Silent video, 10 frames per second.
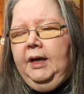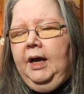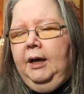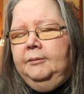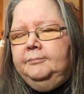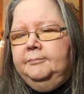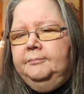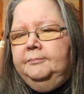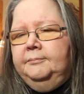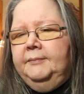
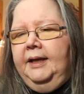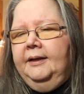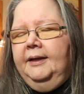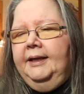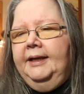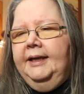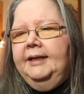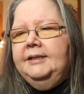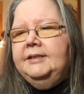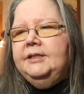
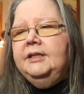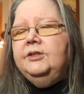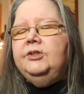and